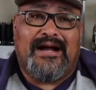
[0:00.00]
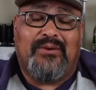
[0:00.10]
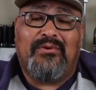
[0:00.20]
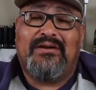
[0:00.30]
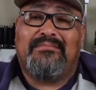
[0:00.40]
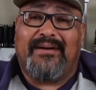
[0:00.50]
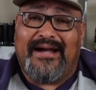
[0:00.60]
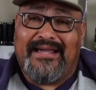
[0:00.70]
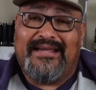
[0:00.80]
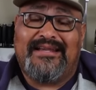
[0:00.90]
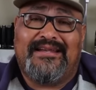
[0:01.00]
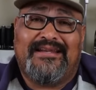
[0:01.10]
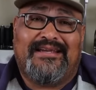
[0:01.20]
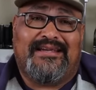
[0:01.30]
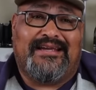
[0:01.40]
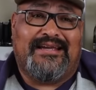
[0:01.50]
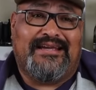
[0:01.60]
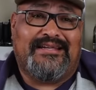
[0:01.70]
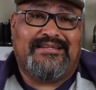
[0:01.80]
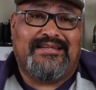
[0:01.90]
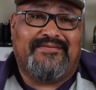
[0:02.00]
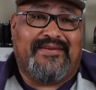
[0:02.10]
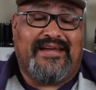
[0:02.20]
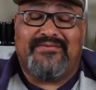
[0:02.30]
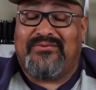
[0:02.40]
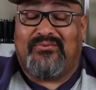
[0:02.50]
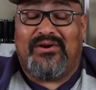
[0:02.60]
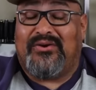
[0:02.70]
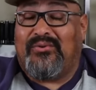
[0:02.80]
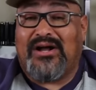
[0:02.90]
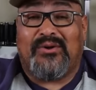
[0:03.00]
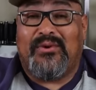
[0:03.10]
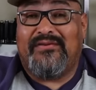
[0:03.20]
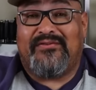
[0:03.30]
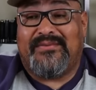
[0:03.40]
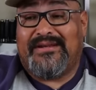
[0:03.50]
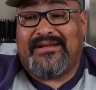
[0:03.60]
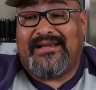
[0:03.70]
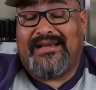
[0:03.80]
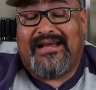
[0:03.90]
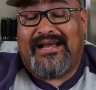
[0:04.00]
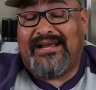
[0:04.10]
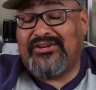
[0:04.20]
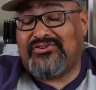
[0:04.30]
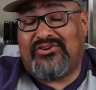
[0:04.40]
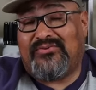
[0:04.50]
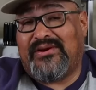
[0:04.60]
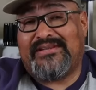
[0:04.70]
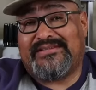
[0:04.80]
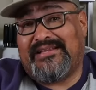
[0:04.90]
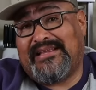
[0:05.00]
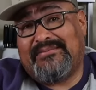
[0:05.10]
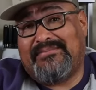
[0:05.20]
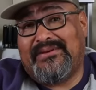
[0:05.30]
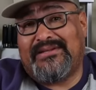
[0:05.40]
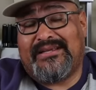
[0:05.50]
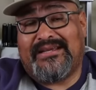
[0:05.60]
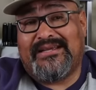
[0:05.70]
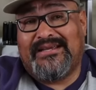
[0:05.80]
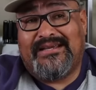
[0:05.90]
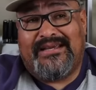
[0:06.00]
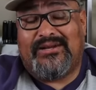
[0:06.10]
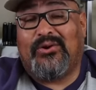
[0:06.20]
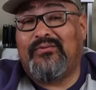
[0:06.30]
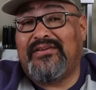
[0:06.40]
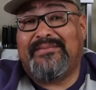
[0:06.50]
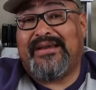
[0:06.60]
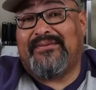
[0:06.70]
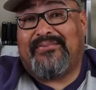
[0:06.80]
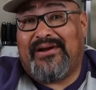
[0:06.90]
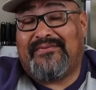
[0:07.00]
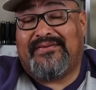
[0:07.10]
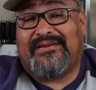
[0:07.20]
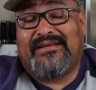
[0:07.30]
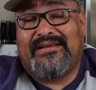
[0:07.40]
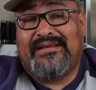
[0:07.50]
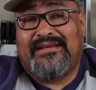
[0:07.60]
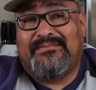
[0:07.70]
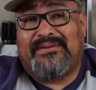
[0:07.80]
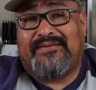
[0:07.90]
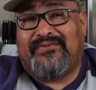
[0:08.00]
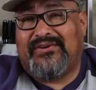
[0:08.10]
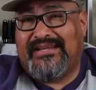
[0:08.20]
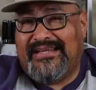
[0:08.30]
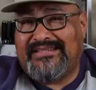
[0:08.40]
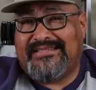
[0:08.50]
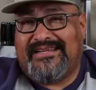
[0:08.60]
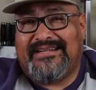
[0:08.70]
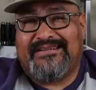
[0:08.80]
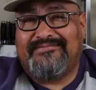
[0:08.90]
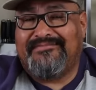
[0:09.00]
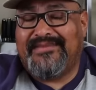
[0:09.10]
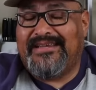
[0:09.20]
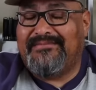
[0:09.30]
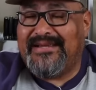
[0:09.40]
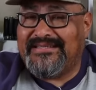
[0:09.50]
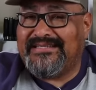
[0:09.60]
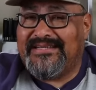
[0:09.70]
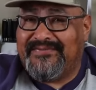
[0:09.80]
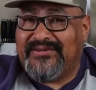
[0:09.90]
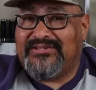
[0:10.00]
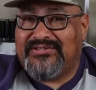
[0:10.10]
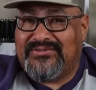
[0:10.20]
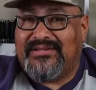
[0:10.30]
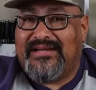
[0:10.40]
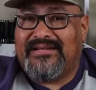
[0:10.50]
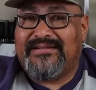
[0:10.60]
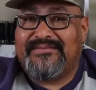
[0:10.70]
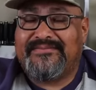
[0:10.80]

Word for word: I want to buy it. And if I ever wanted to walk away from it, I could turn around and sell that building and hopefully make a profit. But if you're leasing, it makes it difficult to do that.